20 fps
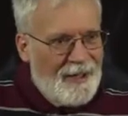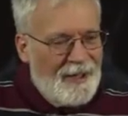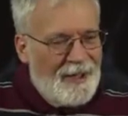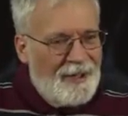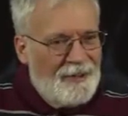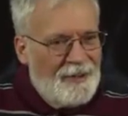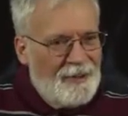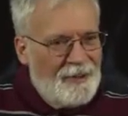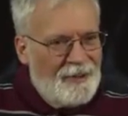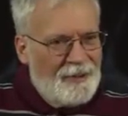
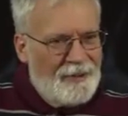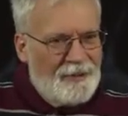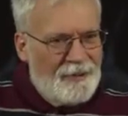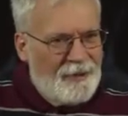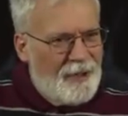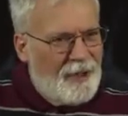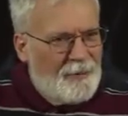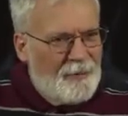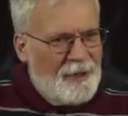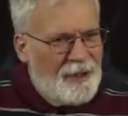And these,
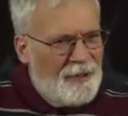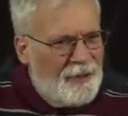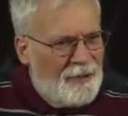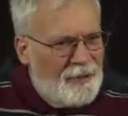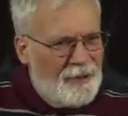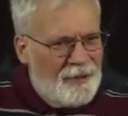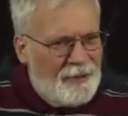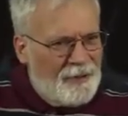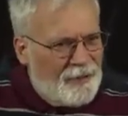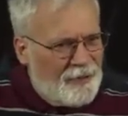I mean,
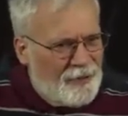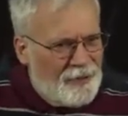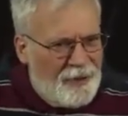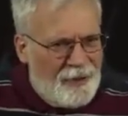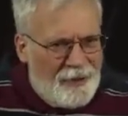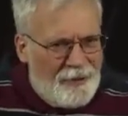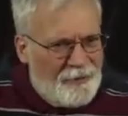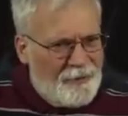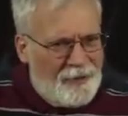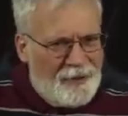this
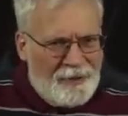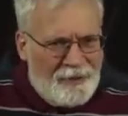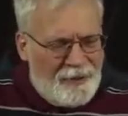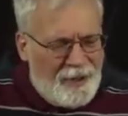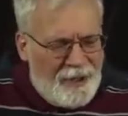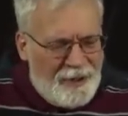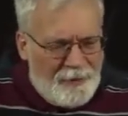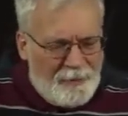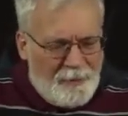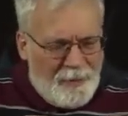stuff that
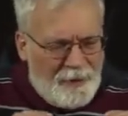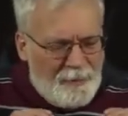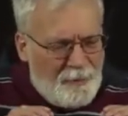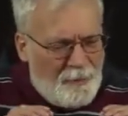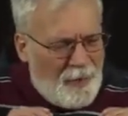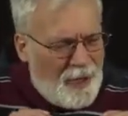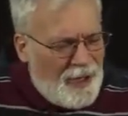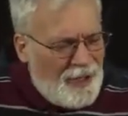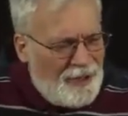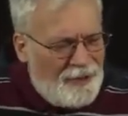has been
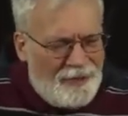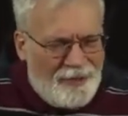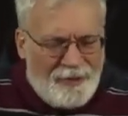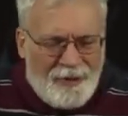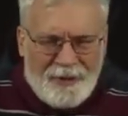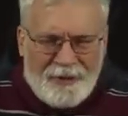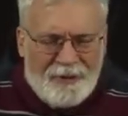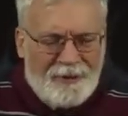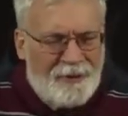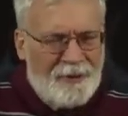
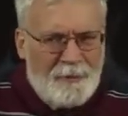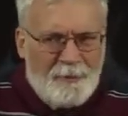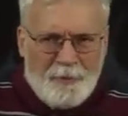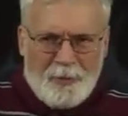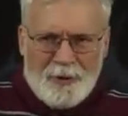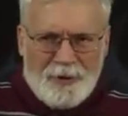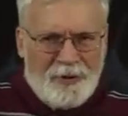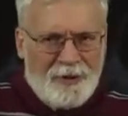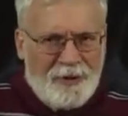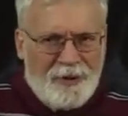painstakingly
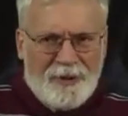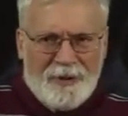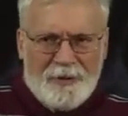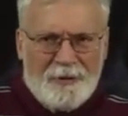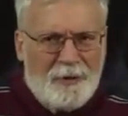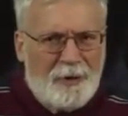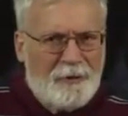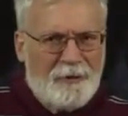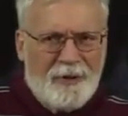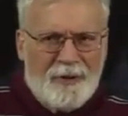put
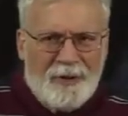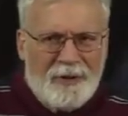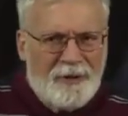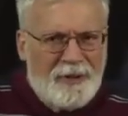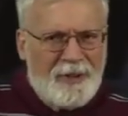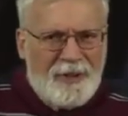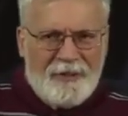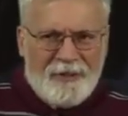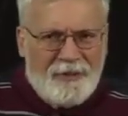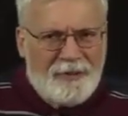together over the
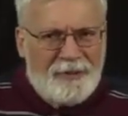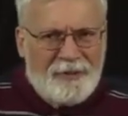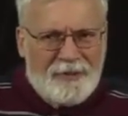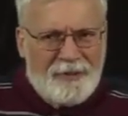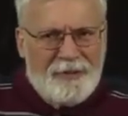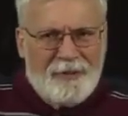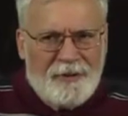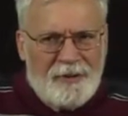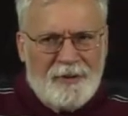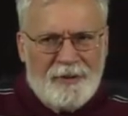last
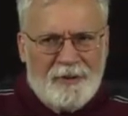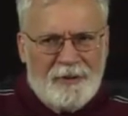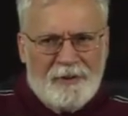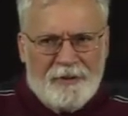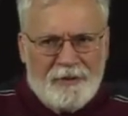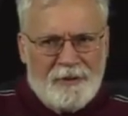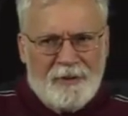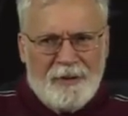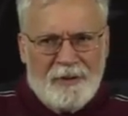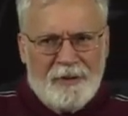60
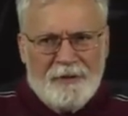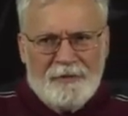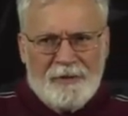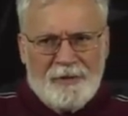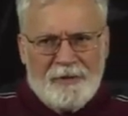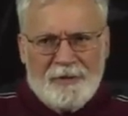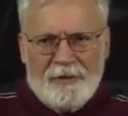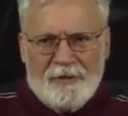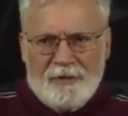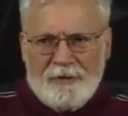years of
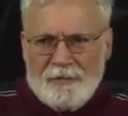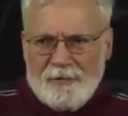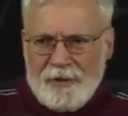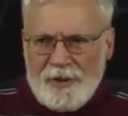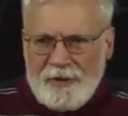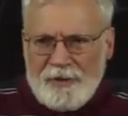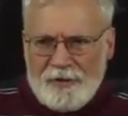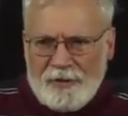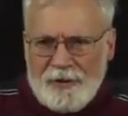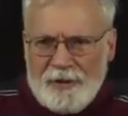just
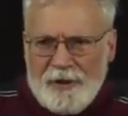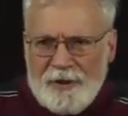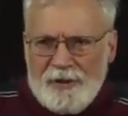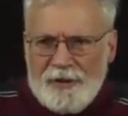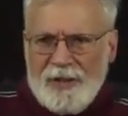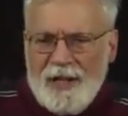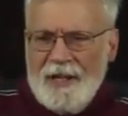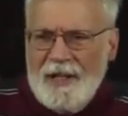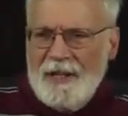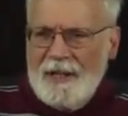
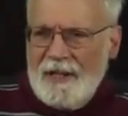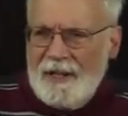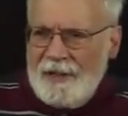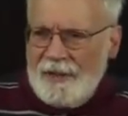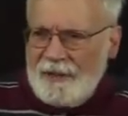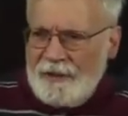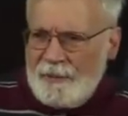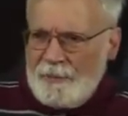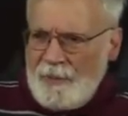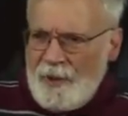research and
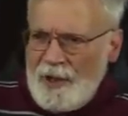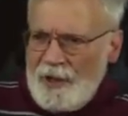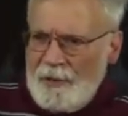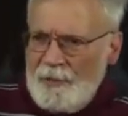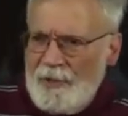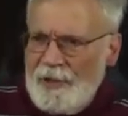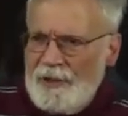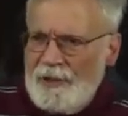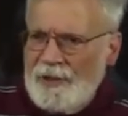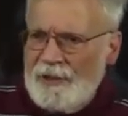
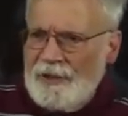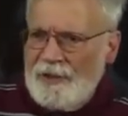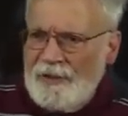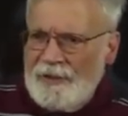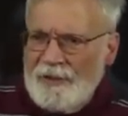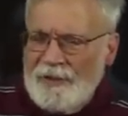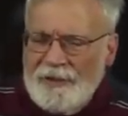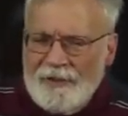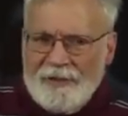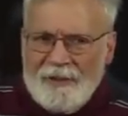experimenting
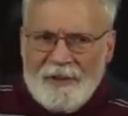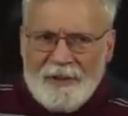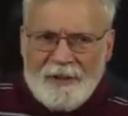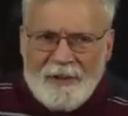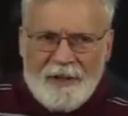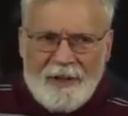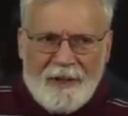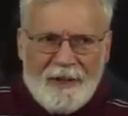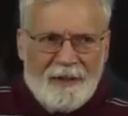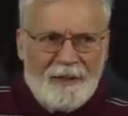and things like
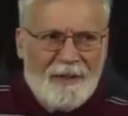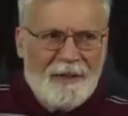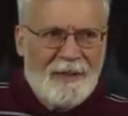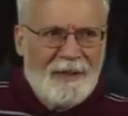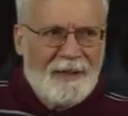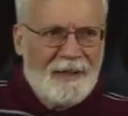that.